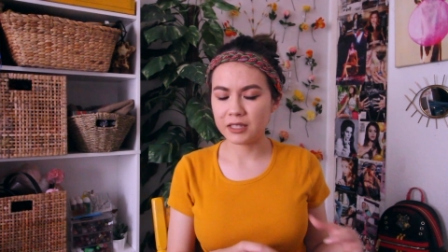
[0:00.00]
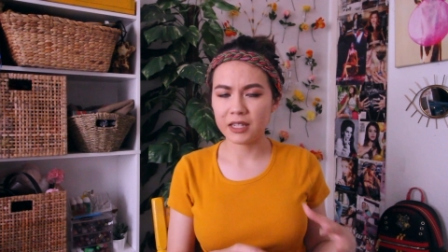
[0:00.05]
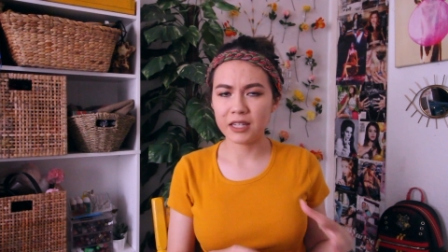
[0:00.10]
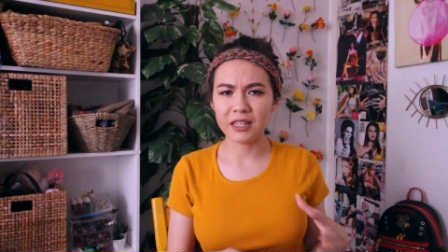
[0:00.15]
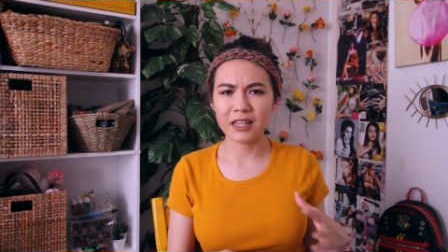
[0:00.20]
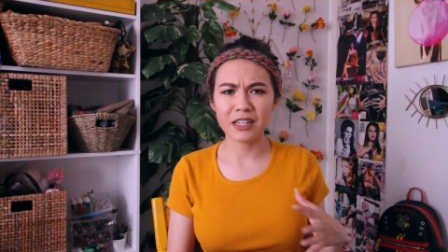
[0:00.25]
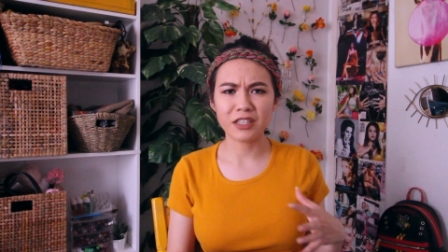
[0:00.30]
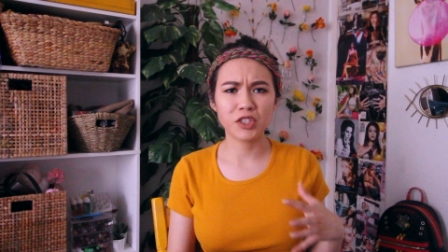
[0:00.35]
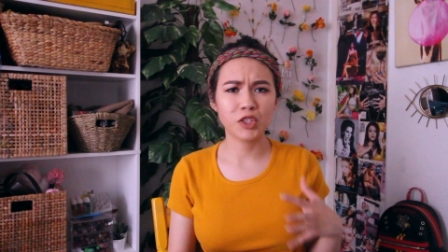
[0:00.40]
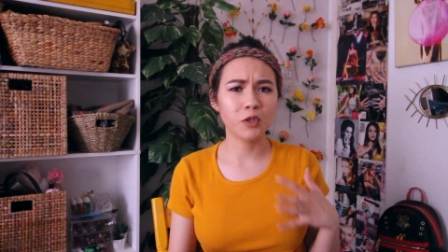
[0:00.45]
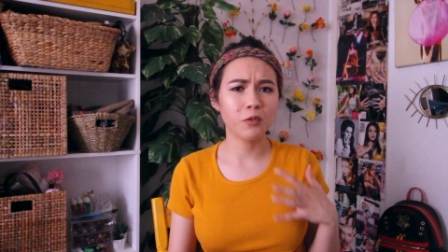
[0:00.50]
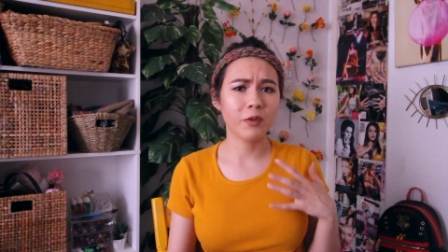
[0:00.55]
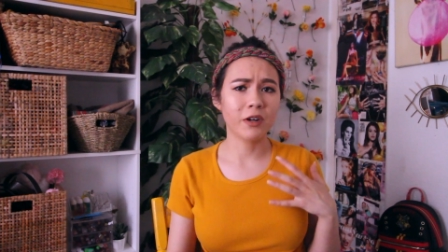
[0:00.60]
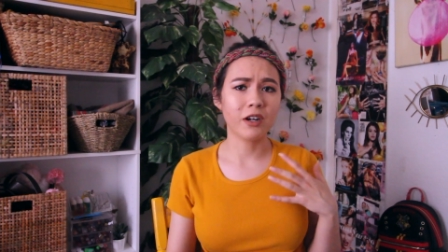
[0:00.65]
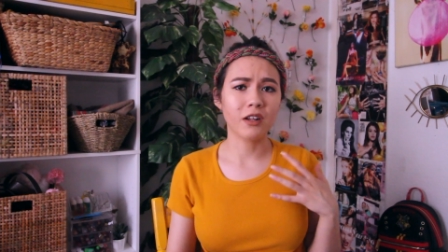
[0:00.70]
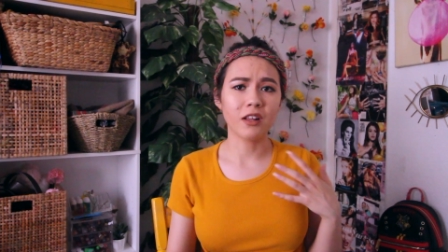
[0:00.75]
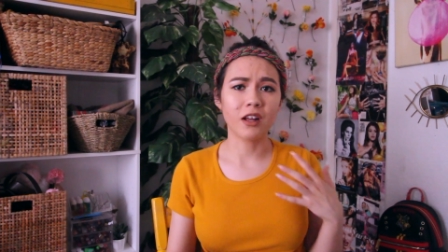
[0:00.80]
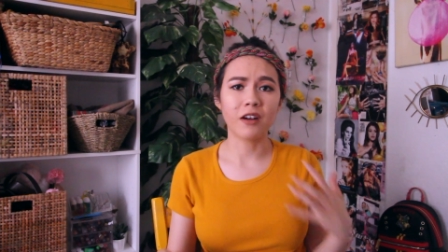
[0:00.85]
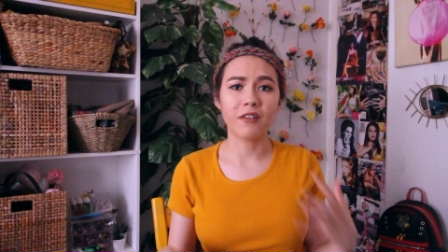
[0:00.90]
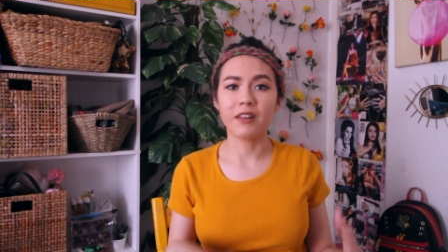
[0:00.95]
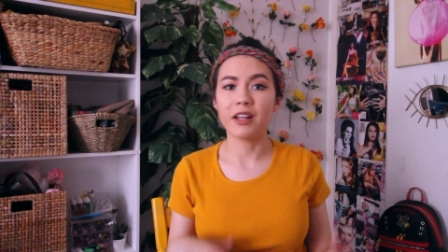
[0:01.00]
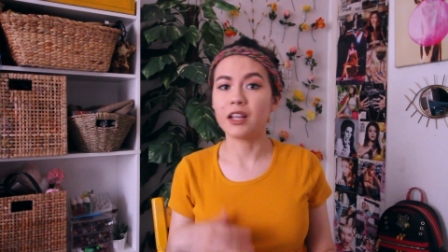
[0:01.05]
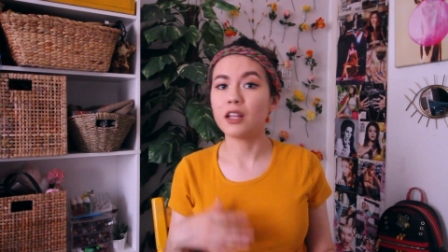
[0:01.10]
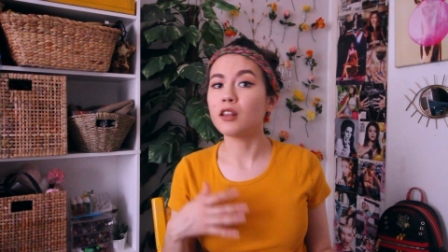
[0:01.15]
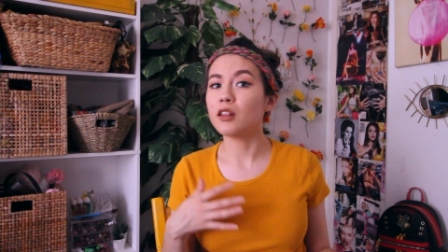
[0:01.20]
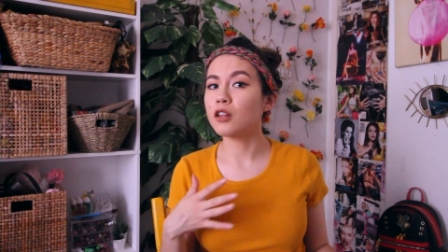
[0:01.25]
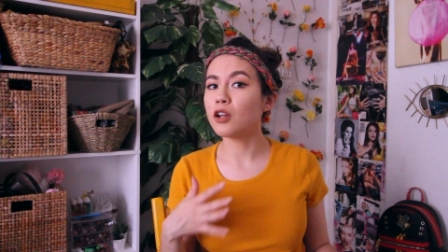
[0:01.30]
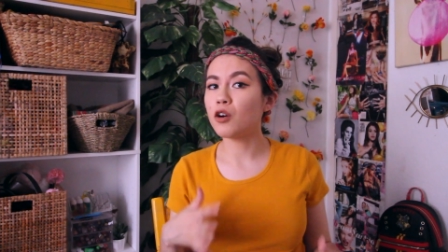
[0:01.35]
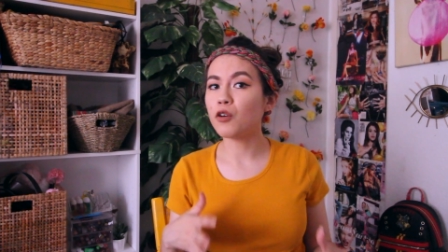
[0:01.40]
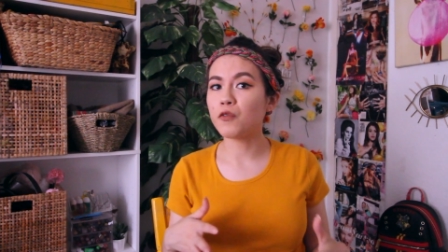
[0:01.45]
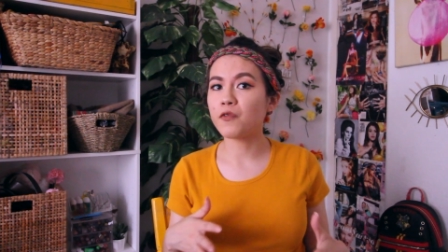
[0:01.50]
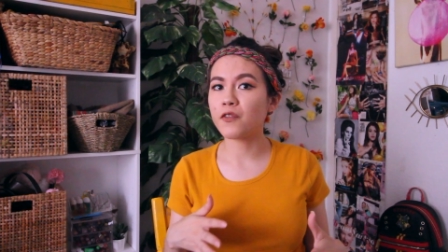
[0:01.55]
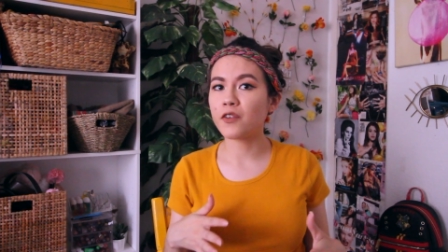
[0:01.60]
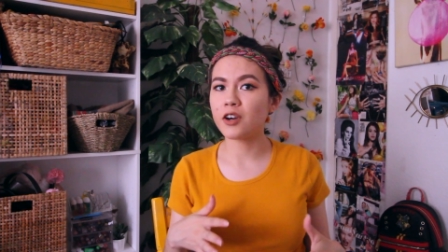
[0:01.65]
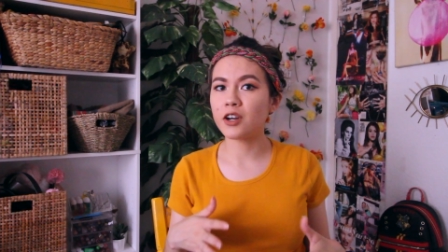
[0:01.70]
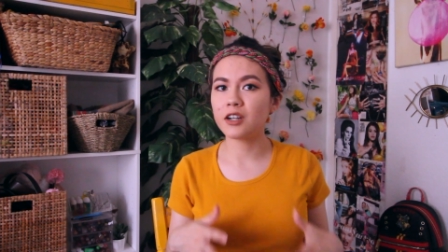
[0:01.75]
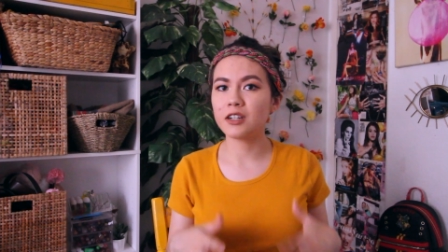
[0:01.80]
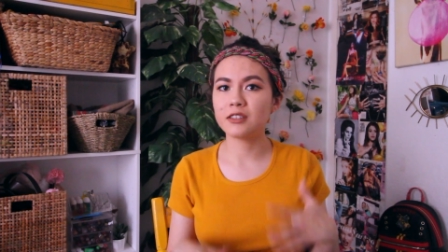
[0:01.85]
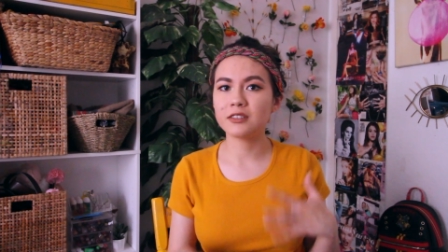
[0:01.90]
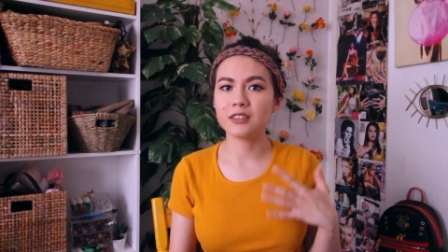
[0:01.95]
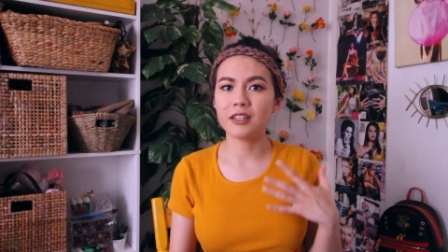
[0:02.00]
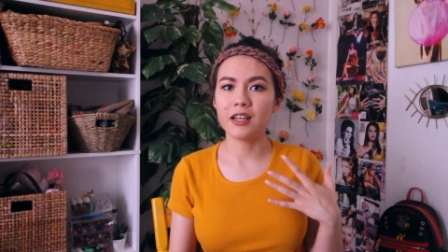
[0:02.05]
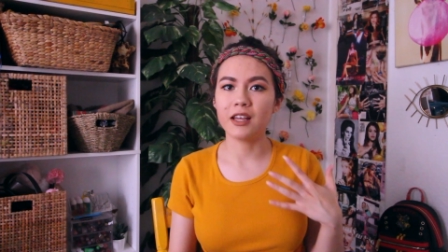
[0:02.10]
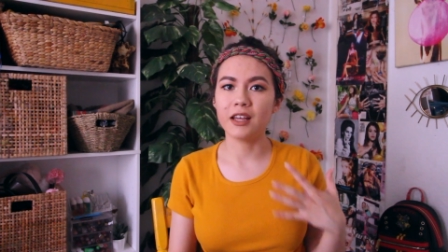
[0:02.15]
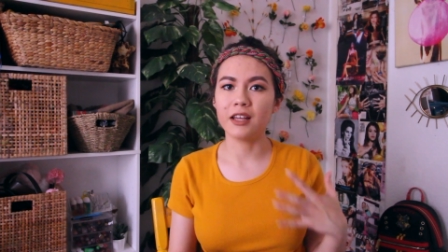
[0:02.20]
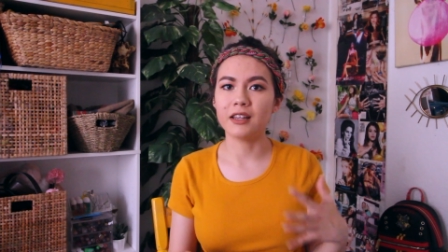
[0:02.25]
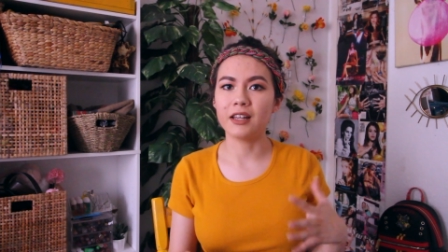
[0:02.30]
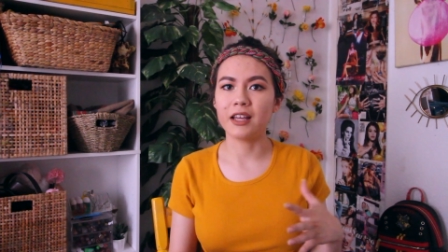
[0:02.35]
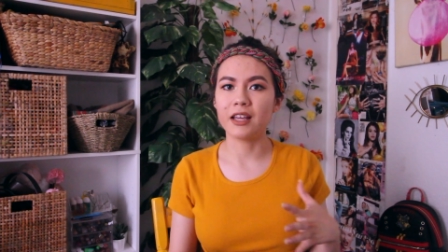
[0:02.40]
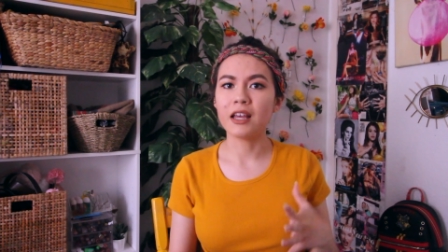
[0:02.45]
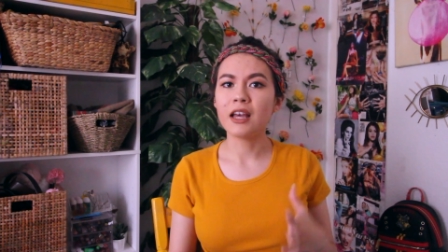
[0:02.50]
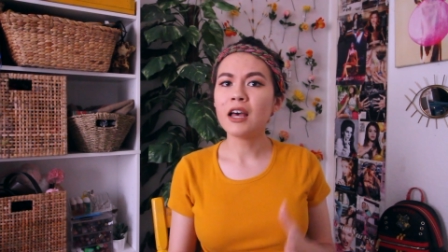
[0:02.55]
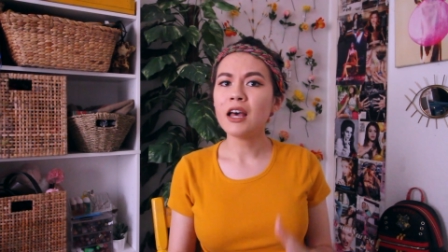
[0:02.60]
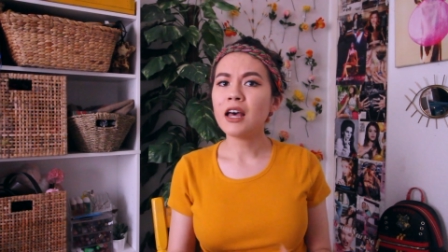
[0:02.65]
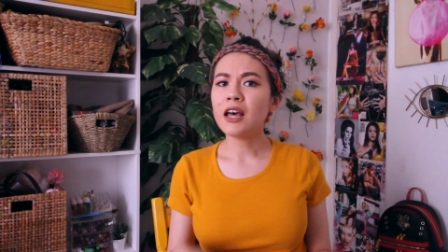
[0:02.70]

he liked to wear a lot of like loafers and like